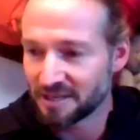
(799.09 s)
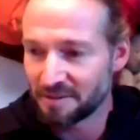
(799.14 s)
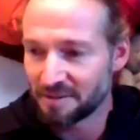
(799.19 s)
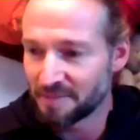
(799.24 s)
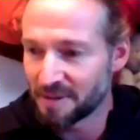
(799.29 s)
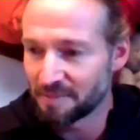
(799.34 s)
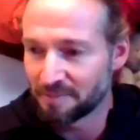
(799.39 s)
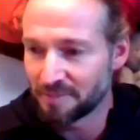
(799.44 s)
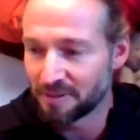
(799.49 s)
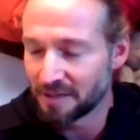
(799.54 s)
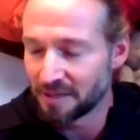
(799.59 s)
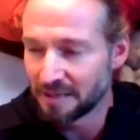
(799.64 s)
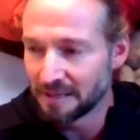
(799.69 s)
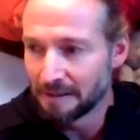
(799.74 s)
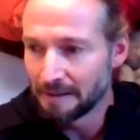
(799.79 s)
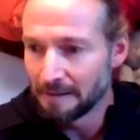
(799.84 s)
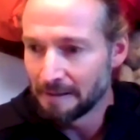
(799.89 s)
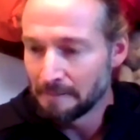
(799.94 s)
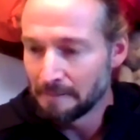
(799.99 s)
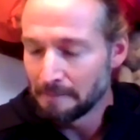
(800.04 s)
I remember
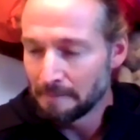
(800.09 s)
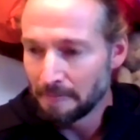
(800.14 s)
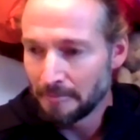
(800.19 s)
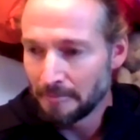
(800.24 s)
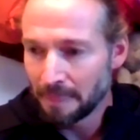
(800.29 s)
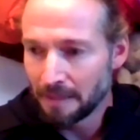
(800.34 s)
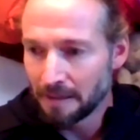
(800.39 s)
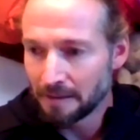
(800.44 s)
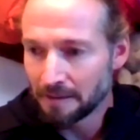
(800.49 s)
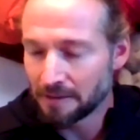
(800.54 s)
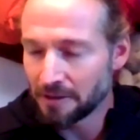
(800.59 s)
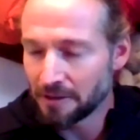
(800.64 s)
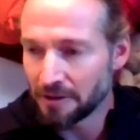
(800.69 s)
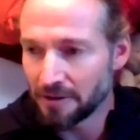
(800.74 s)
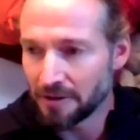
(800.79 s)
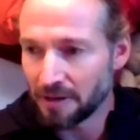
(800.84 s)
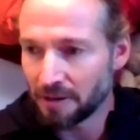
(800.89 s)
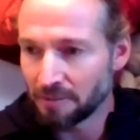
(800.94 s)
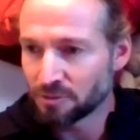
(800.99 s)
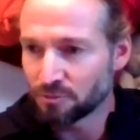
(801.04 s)

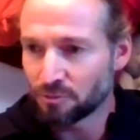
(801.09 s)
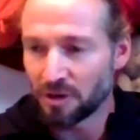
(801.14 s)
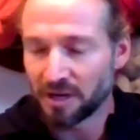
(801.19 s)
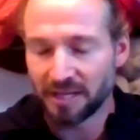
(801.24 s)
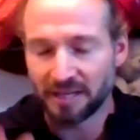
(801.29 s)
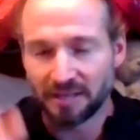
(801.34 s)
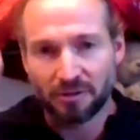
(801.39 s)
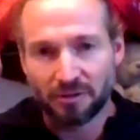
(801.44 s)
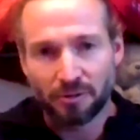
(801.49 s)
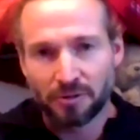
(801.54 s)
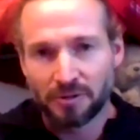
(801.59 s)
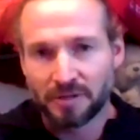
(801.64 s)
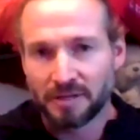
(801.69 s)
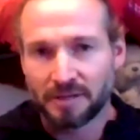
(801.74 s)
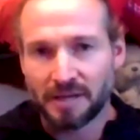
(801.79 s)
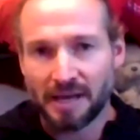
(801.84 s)
I was running in through